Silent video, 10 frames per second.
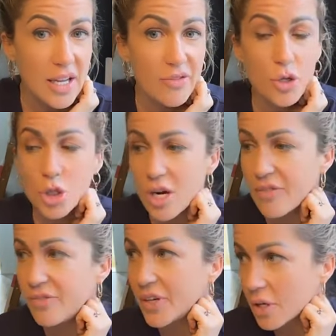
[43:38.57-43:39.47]
If you're
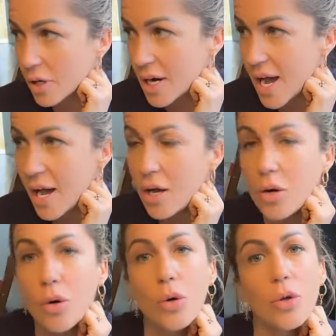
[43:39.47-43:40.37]
trying to figure it
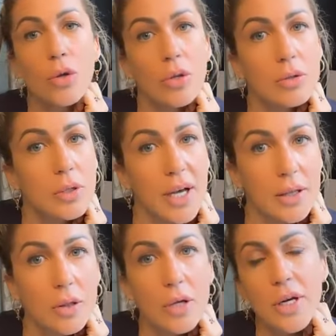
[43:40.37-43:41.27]
out or
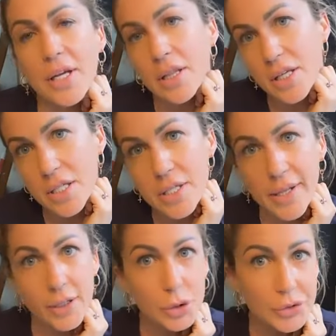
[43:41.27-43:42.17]
like learn it in the
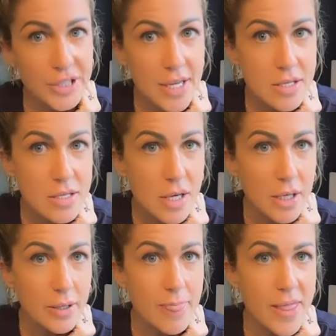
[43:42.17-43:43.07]
intellectual sense,
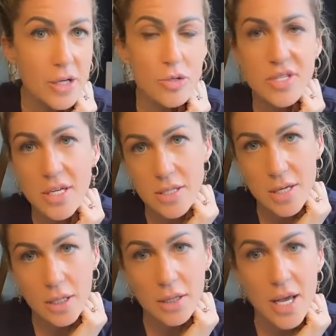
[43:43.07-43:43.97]
then you'll stay
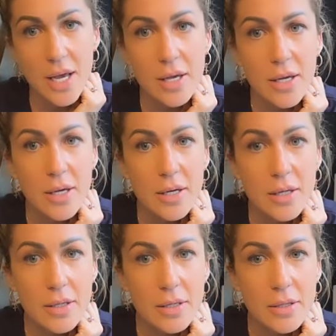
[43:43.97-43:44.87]
stuck there.
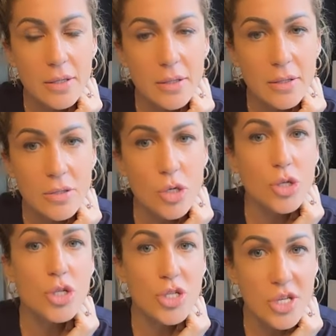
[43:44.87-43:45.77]
So
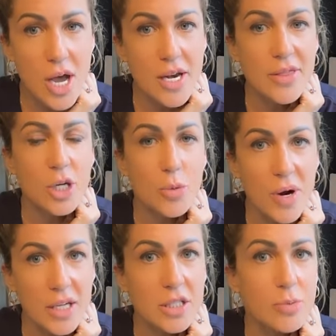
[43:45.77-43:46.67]
you decide and then you
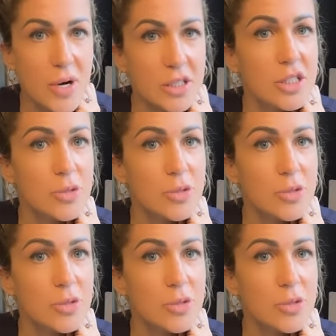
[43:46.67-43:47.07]
practice.